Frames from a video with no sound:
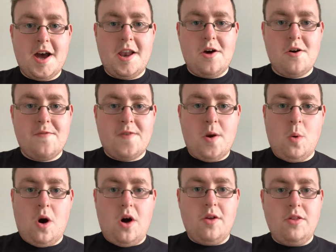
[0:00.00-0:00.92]
Hello
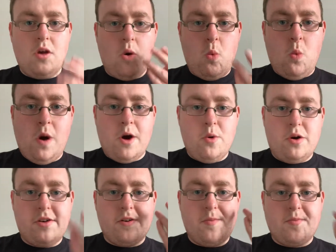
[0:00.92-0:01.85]
everyone,
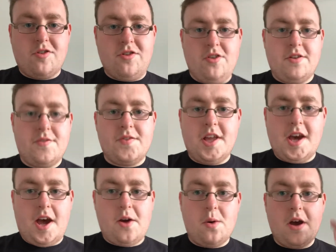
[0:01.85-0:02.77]
welcome to this
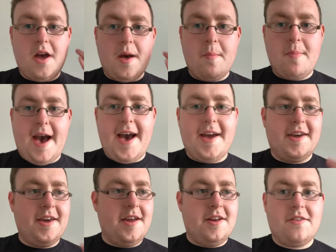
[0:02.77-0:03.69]
video.
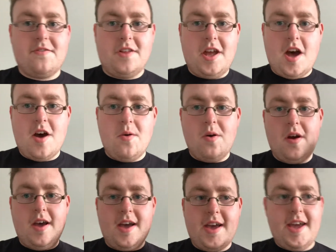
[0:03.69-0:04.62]
Back in this video,
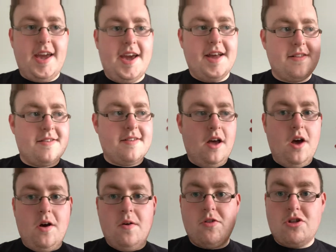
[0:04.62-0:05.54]
it's
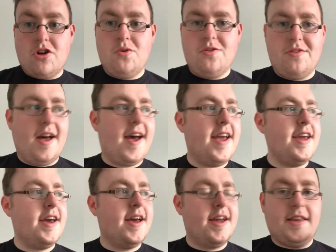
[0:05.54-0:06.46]

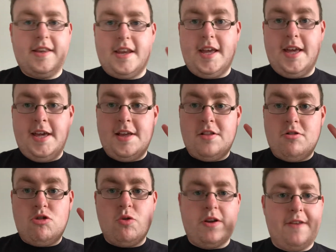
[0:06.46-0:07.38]
Tuesday the
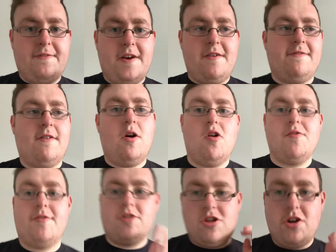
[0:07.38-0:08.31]
25th
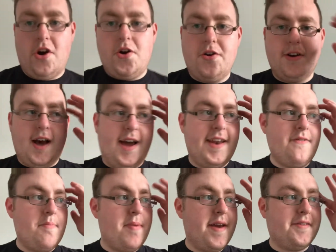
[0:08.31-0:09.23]
of June. I've
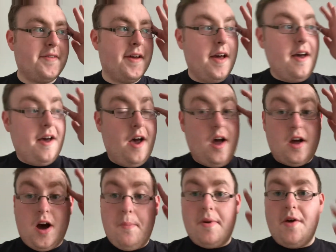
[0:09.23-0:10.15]
never been
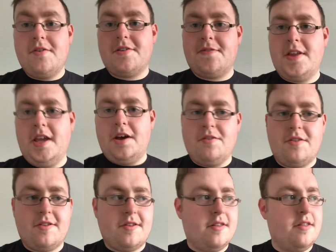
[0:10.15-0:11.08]
uploaded this video
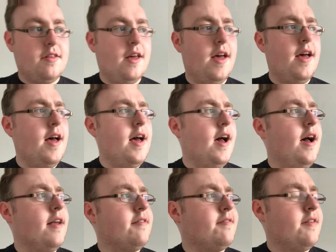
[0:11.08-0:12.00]

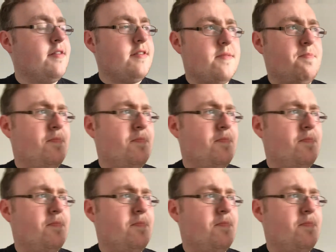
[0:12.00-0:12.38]
since